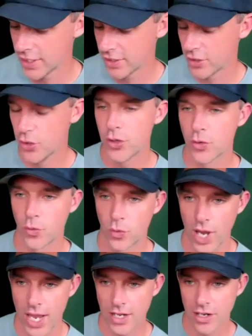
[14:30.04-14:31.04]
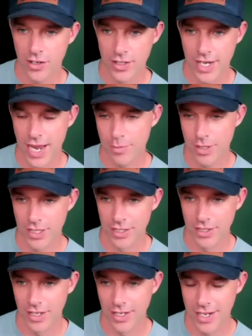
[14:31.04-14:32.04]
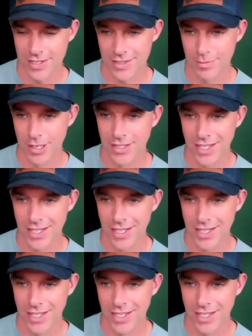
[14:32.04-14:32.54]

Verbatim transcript: you can write on a napkin an estimate.